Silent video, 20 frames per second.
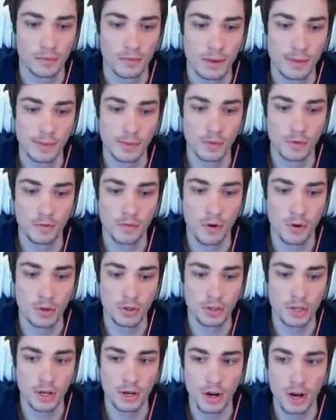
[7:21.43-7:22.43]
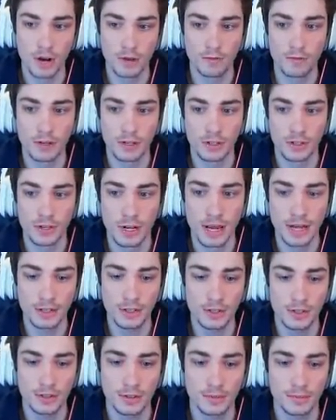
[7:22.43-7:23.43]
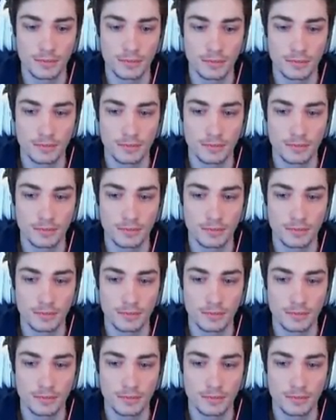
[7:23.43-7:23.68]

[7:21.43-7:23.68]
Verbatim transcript: Maybe we'll focus on offense next.